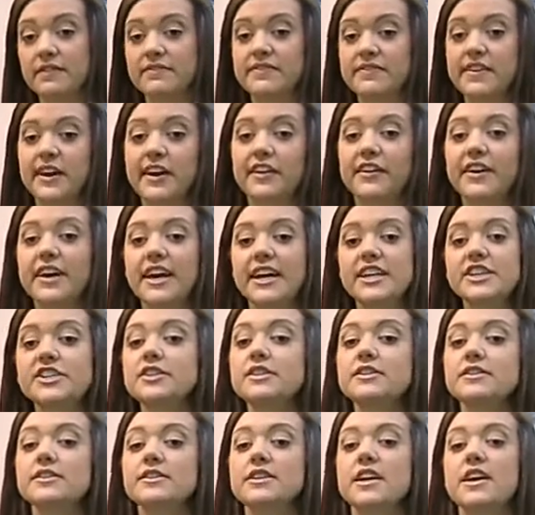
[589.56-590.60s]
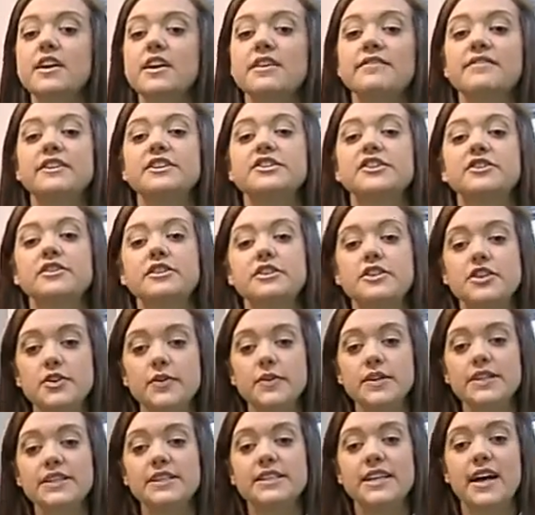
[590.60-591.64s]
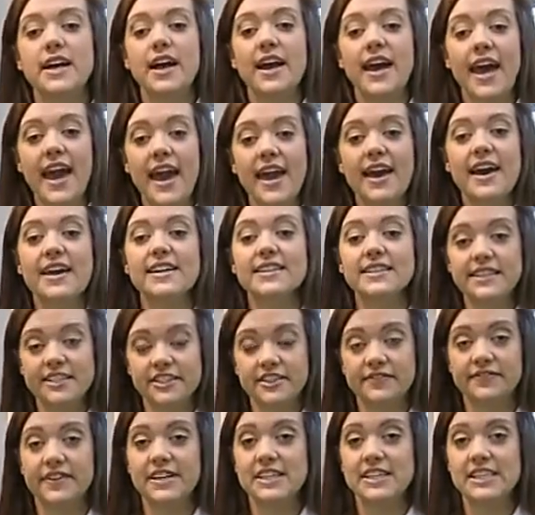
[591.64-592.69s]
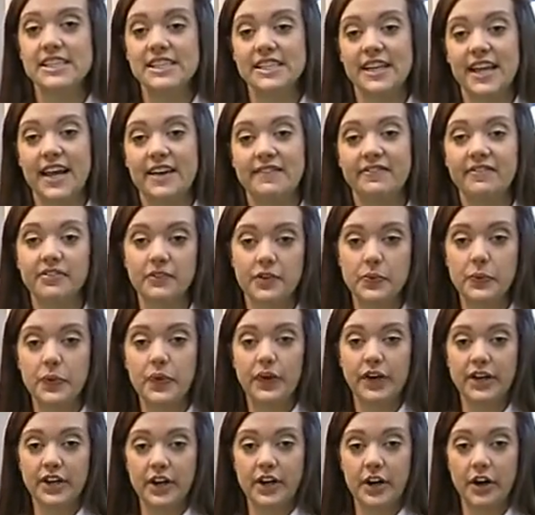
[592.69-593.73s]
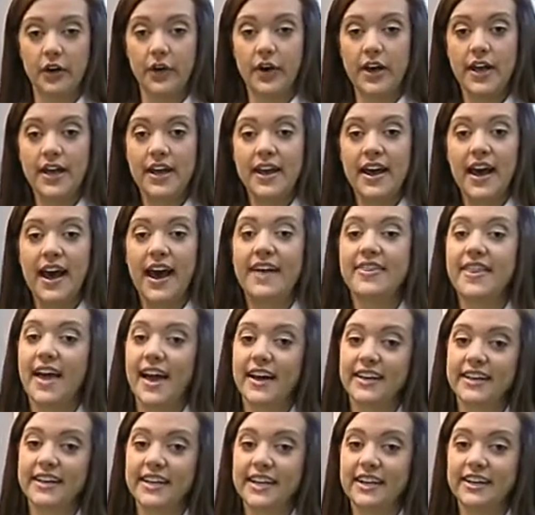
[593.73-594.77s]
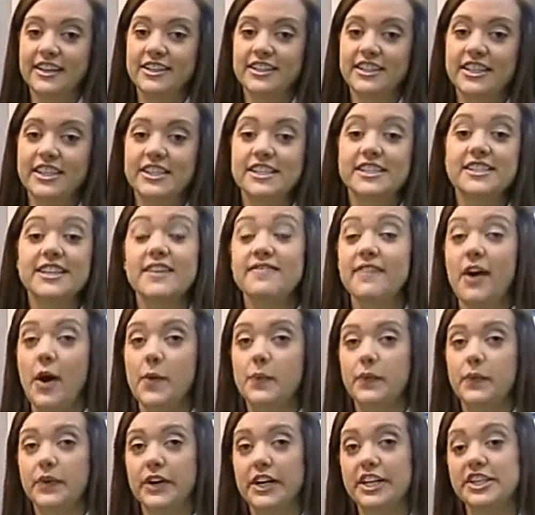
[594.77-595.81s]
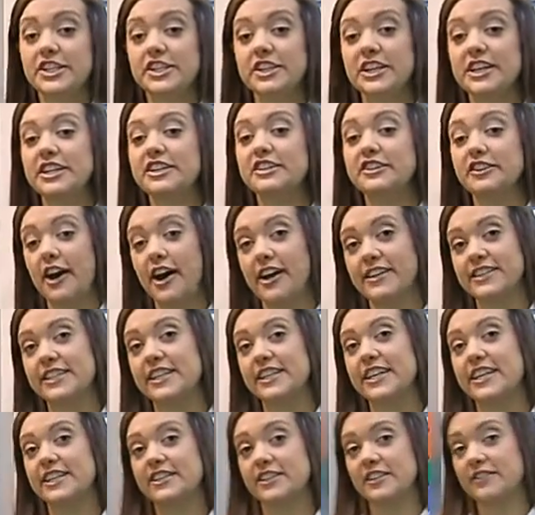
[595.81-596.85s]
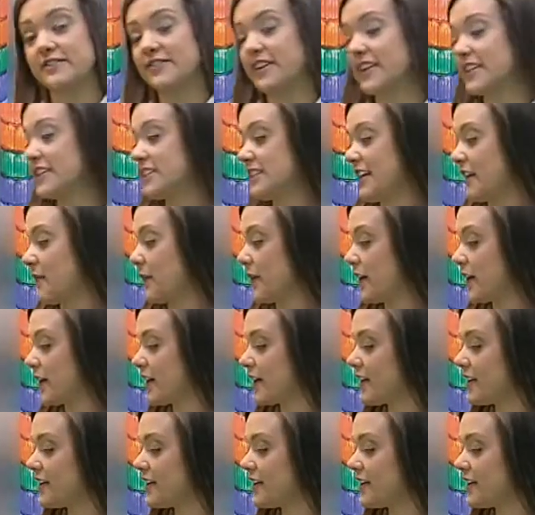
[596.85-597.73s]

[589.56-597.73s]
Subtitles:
Variations feature the newest AS Interface Slave 3.0, and that guarantees safe operation in your Aussie interface network.